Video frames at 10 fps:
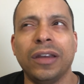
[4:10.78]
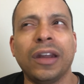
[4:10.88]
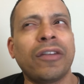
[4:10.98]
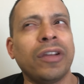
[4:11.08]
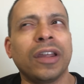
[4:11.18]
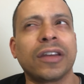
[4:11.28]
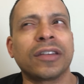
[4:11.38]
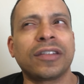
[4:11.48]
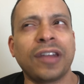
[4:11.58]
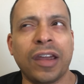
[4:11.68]
Not really,
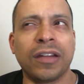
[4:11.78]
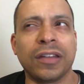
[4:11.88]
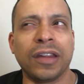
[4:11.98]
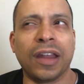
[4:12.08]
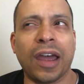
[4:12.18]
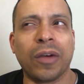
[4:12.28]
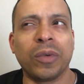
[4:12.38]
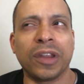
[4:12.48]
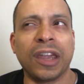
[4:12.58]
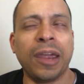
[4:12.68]
because Sega did that
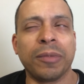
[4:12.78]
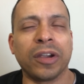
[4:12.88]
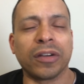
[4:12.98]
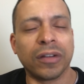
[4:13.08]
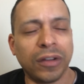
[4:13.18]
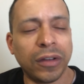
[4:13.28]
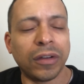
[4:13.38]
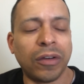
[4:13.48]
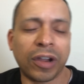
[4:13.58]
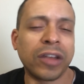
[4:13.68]
with the Game Gear.
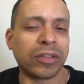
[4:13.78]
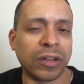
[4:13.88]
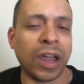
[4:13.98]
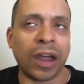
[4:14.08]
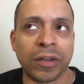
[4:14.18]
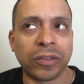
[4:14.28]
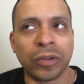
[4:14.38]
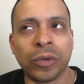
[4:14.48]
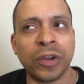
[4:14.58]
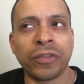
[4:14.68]
Okay, so yeah,
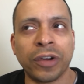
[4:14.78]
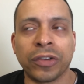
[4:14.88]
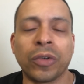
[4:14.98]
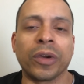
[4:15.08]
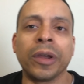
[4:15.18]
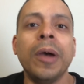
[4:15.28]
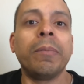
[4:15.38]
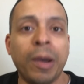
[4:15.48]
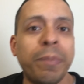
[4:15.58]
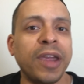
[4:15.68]
so it wasn't really Sony.
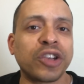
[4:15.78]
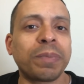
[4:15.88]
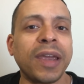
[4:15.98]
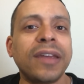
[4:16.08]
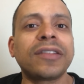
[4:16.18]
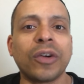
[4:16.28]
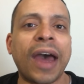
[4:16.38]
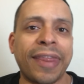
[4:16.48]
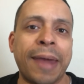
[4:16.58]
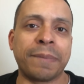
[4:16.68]
But PSP still
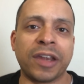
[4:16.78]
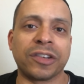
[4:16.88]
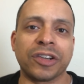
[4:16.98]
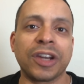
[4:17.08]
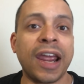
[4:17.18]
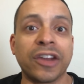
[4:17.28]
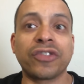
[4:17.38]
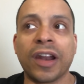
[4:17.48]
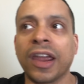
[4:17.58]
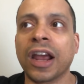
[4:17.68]
had that message. Hey, let's
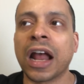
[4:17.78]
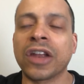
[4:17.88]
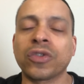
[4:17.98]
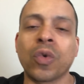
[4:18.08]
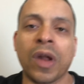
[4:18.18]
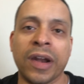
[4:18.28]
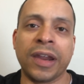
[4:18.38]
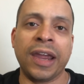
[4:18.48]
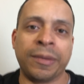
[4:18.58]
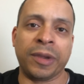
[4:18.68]
try to get console quality
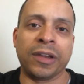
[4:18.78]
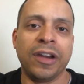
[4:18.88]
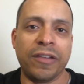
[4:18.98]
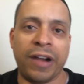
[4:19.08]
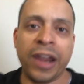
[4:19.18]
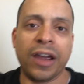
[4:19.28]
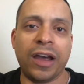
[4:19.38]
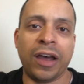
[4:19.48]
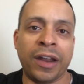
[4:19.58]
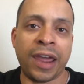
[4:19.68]
gaming,
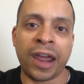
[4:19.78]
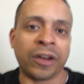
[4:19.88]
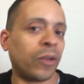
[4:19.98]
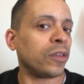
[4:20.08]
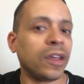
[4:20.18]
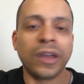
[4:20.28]
right, on a handheld.